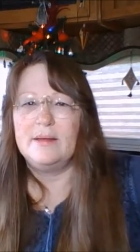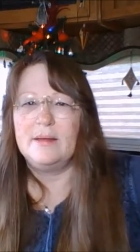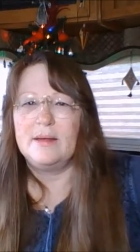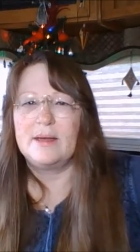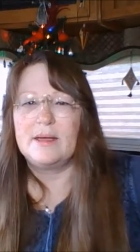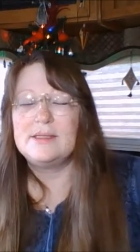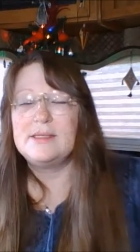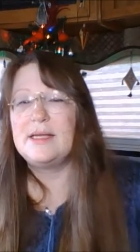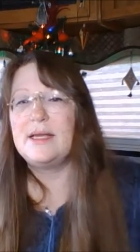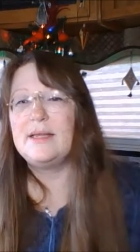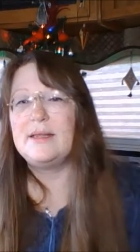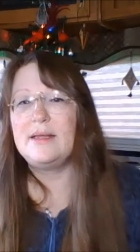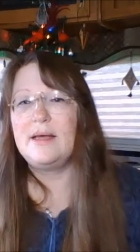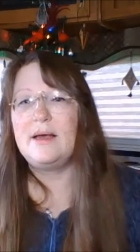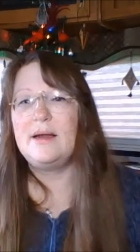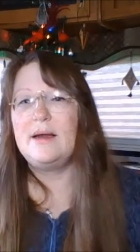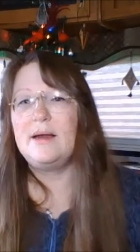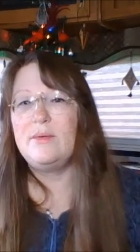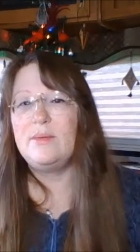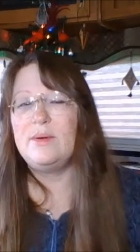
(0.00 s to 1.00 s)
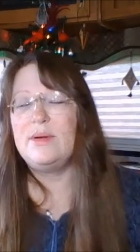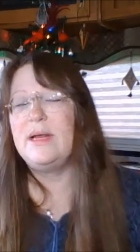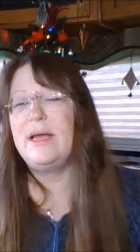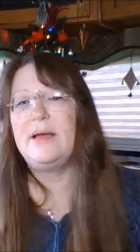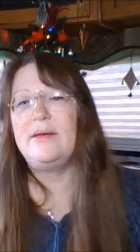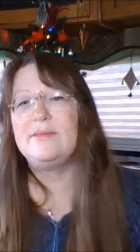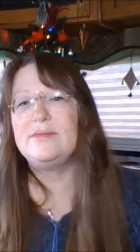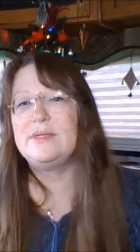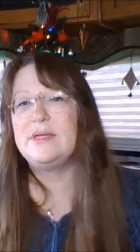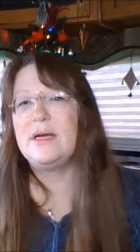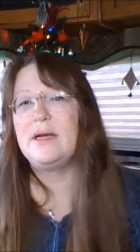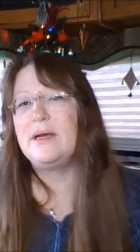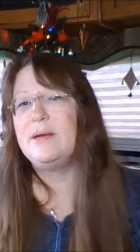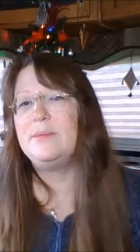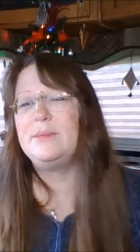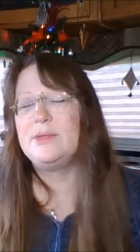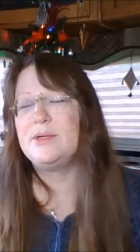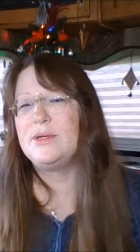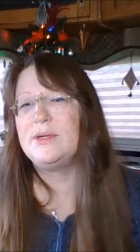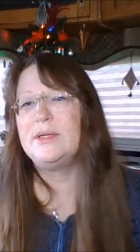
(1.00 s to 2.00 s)
because I thought I would have
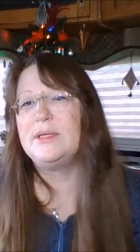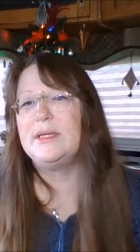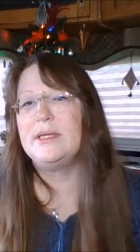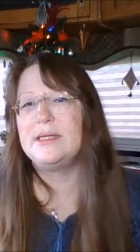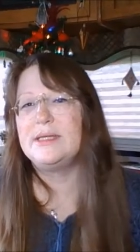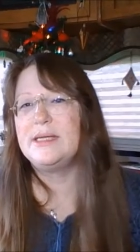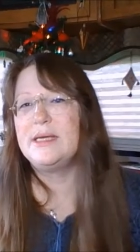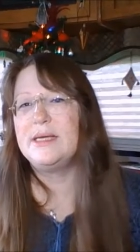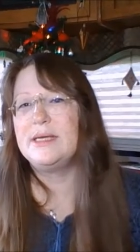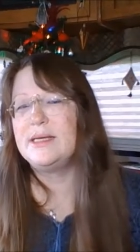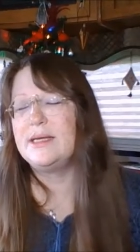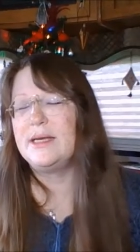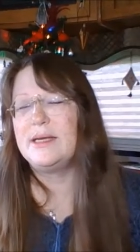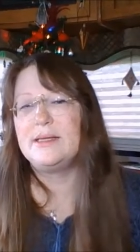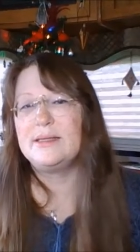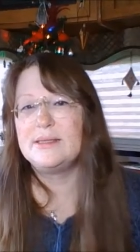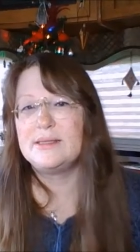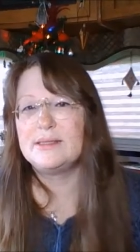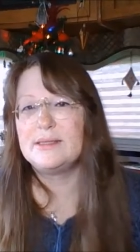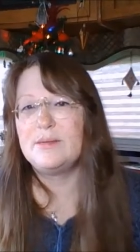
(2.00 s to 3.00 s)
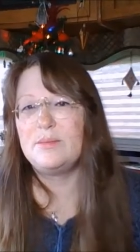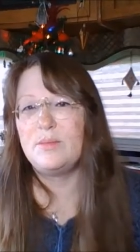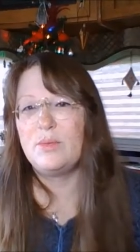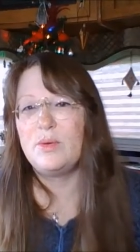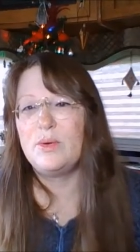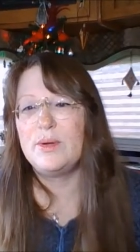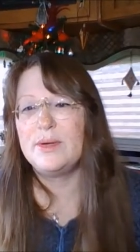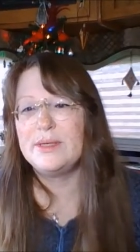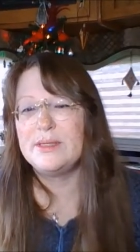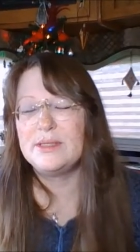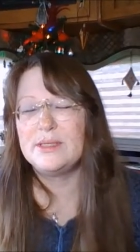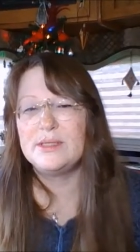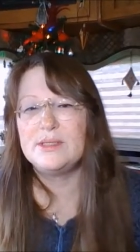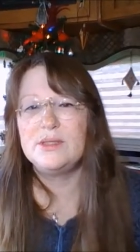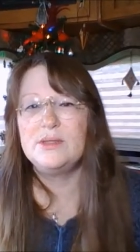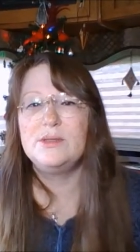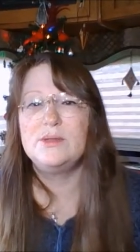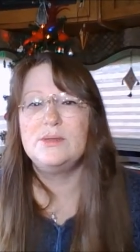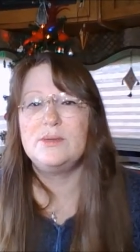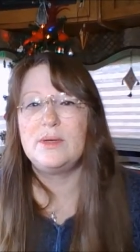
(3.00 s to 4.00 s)
time during the day at some point to
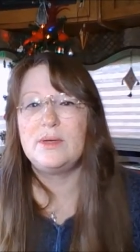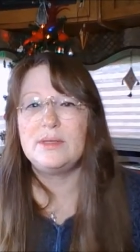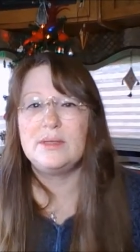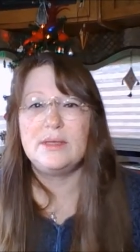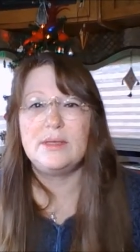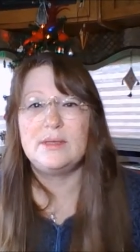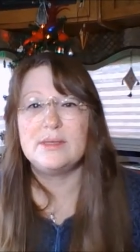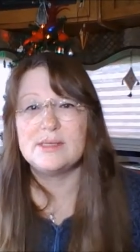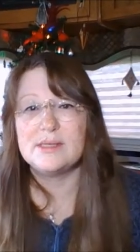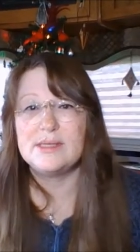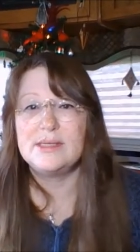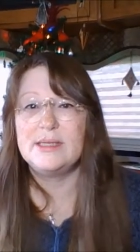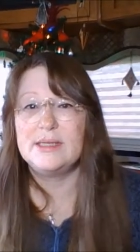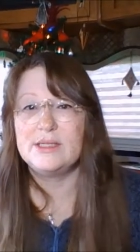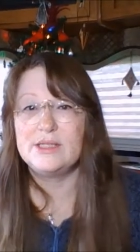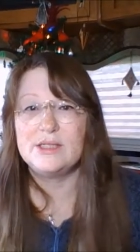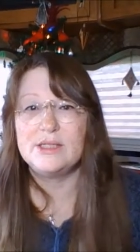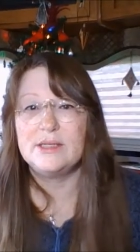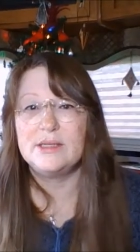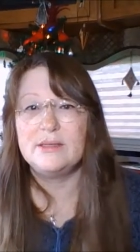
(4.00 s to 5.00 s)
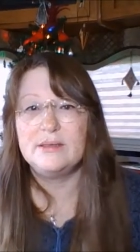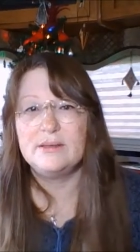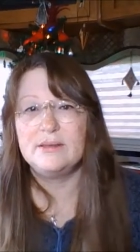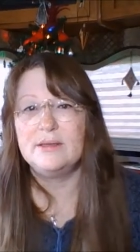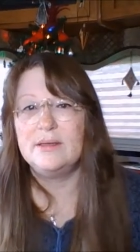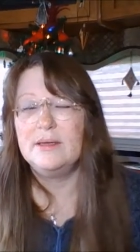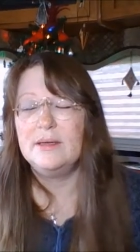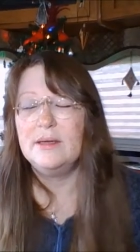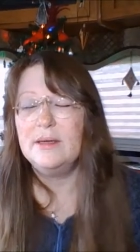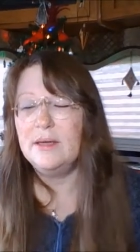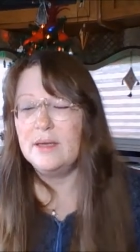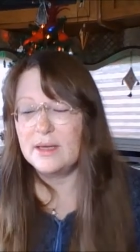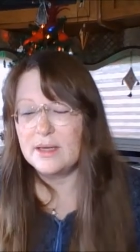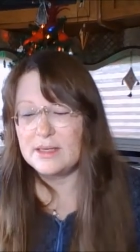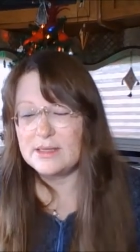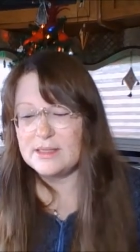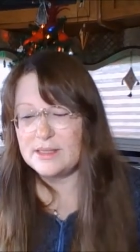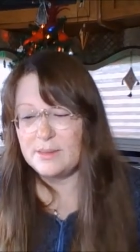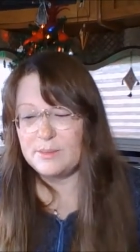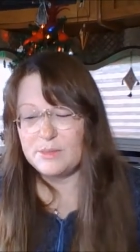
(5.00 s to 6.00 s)
do a little stitching
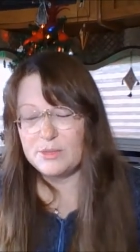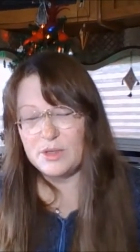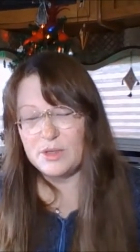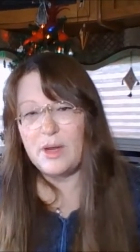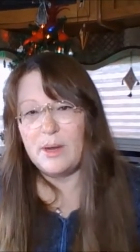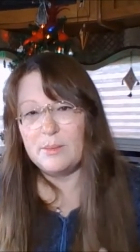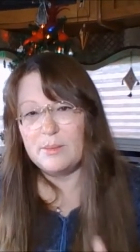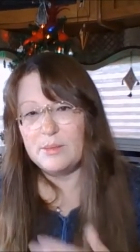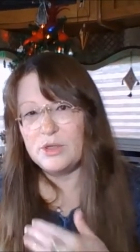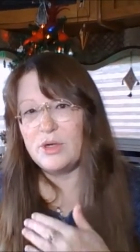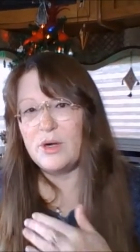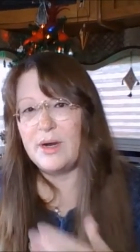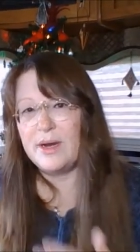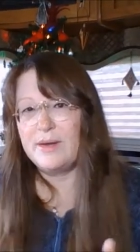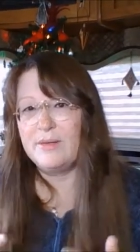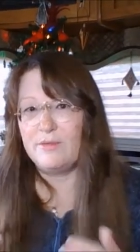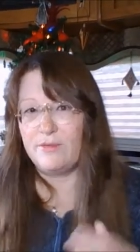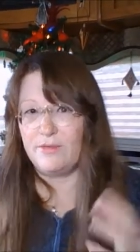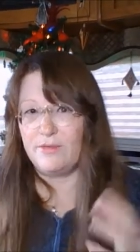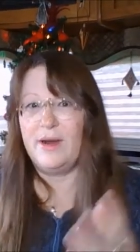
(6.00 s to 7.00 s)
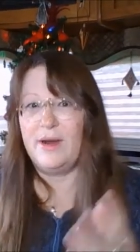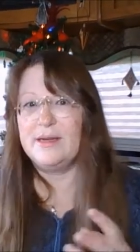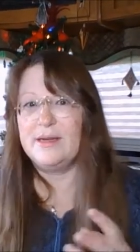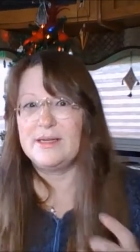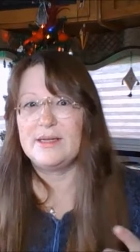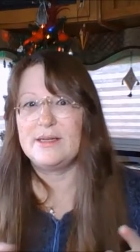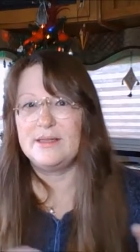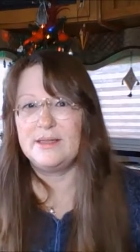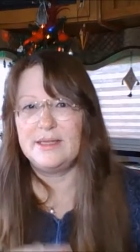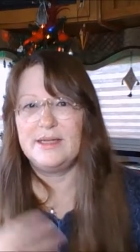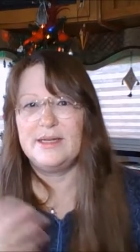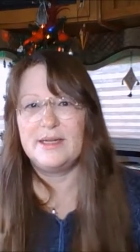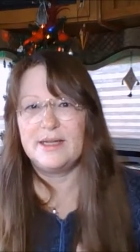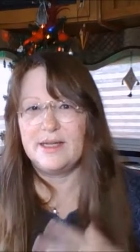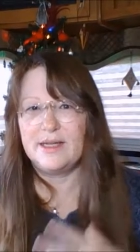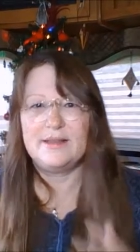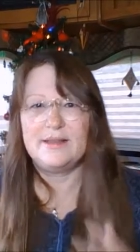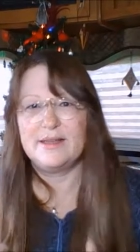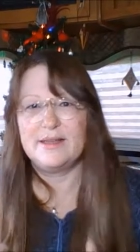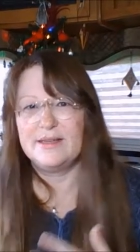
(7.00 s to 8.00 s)
because I'm trying frantically to
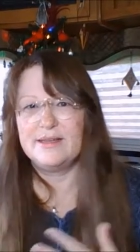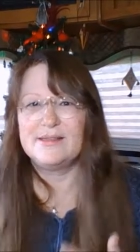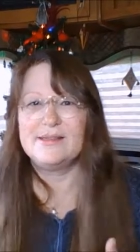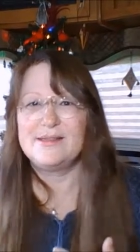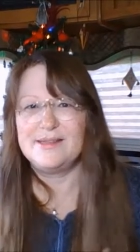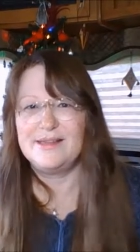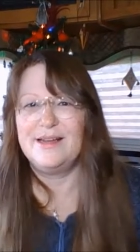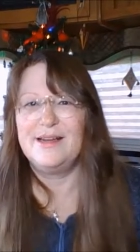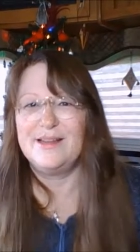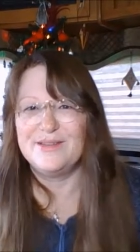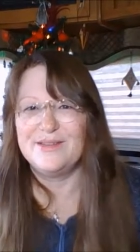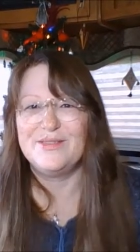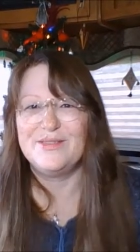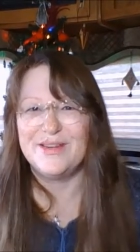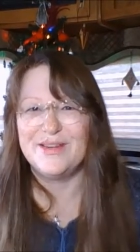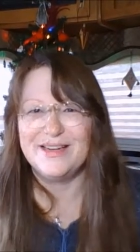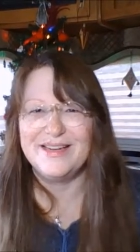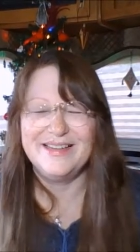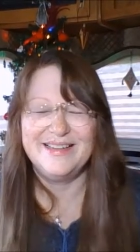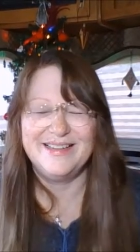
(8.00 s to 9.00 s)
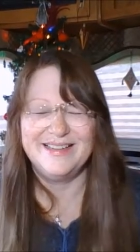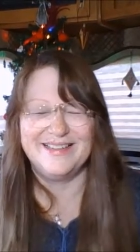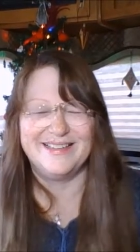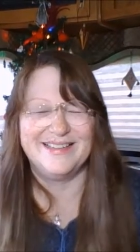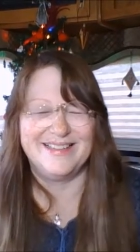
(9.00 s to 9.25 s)
get things done, right?